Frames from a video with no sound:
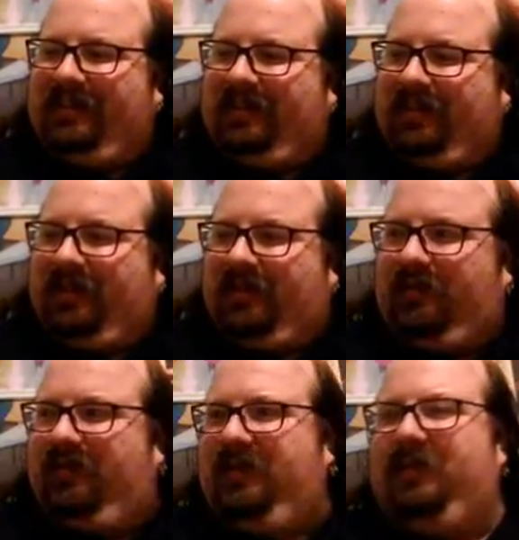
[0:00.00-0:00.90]

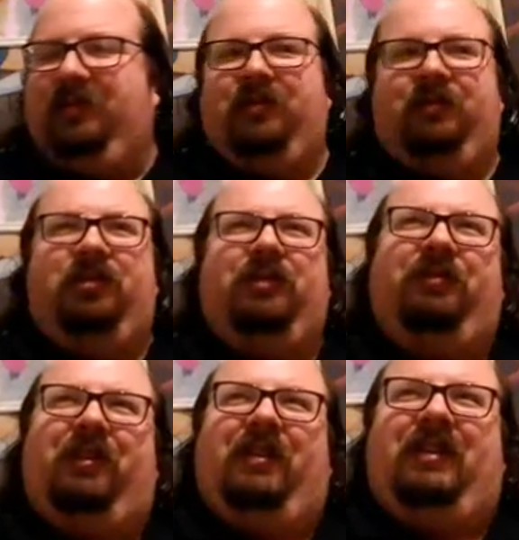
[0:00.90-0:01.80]
So, Drew, if you're